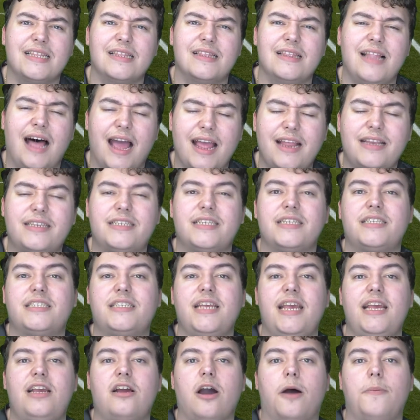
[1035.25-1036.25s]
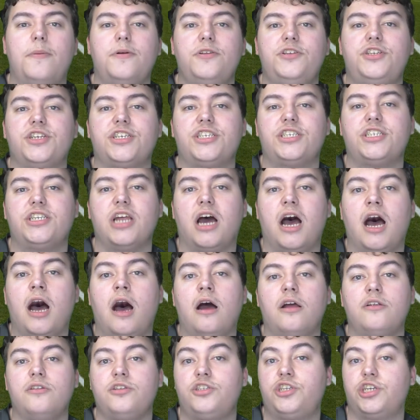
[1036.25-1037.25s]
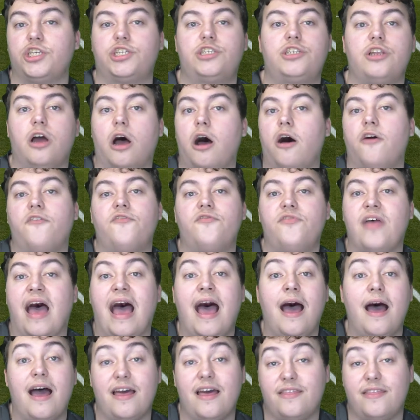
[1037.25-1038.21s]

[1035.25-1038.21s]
like to see Coppinger start just off that.